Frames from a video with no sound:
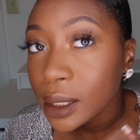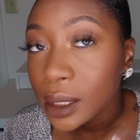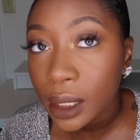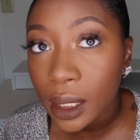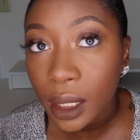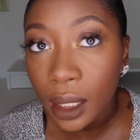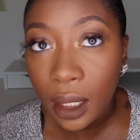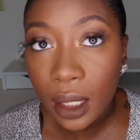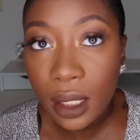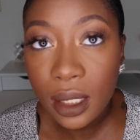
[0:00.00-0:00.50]

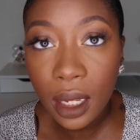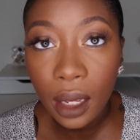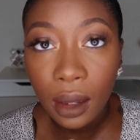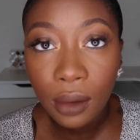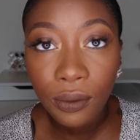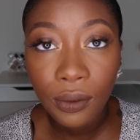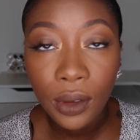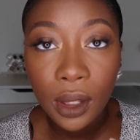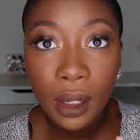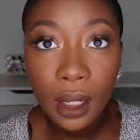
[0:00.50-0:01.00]
see it because I
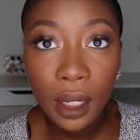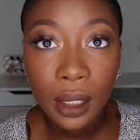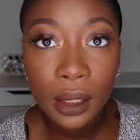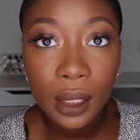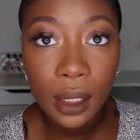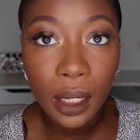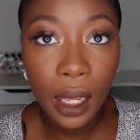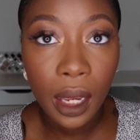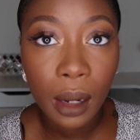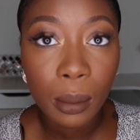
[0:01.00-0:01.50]
feel like
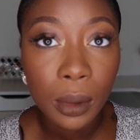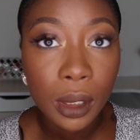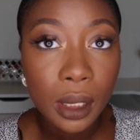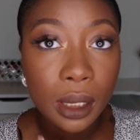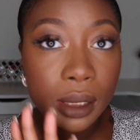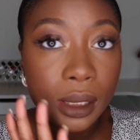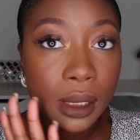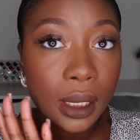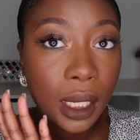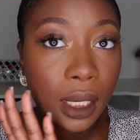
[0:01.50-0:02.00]
the camera
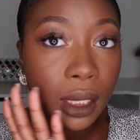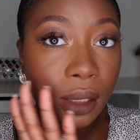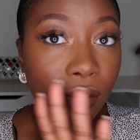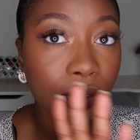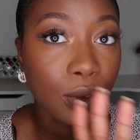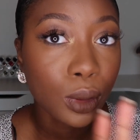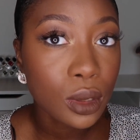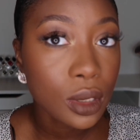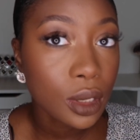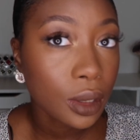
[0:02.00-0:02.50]
is like
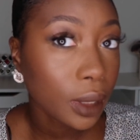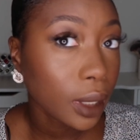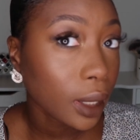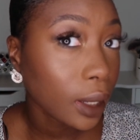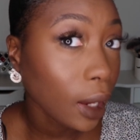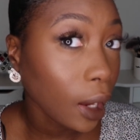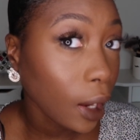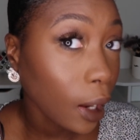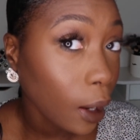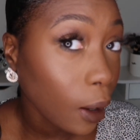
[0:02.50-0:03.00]
filtering
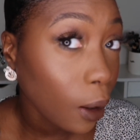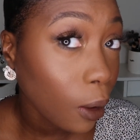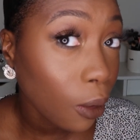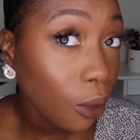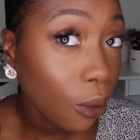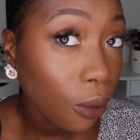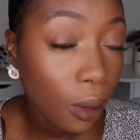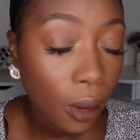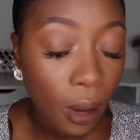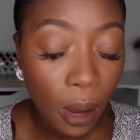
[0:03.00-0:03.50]
it
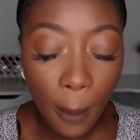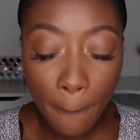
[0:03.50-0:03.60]
out,